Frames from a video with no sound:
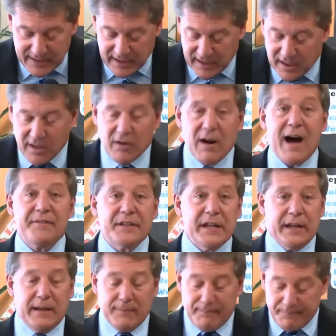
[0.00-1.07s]

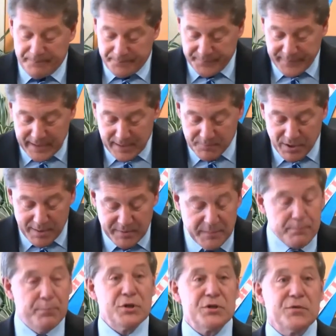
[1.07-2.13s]
Haravani, and I'm probably
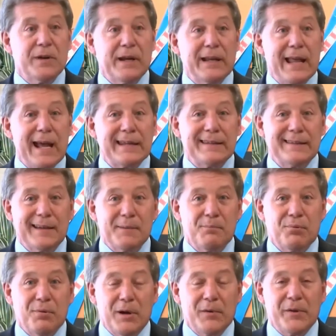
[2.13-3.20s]
butchering that
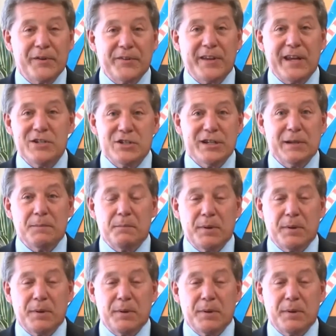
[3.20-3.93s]
pronunciation,